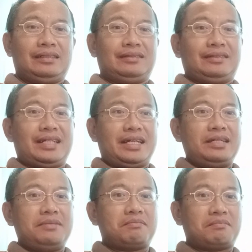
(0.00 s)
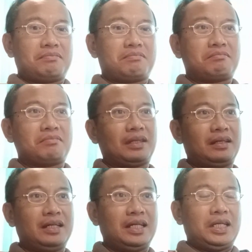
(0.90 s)
Okay,
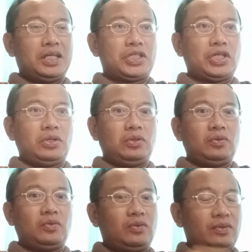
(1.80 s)
so